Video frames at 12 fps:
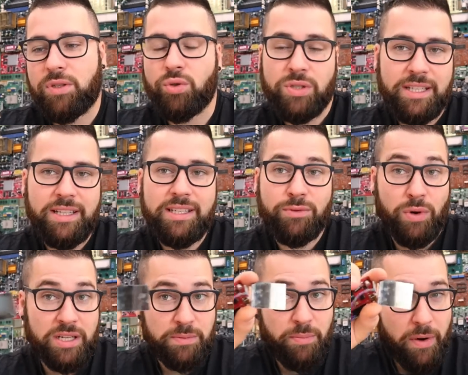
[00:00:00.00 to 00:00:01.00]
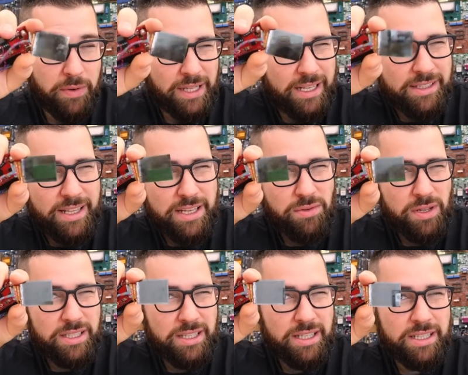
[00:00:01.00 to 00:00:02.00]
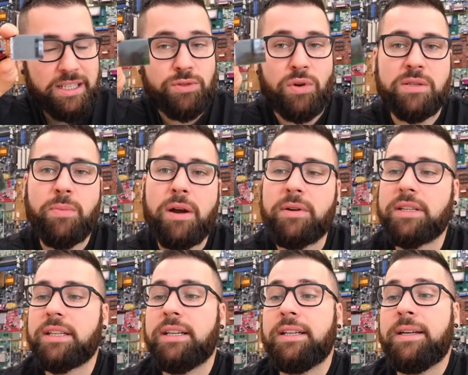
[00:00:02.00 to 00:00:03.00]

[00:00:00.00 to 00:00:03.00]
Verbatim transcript: to see this transparent LCD. As you can see, this is transparent.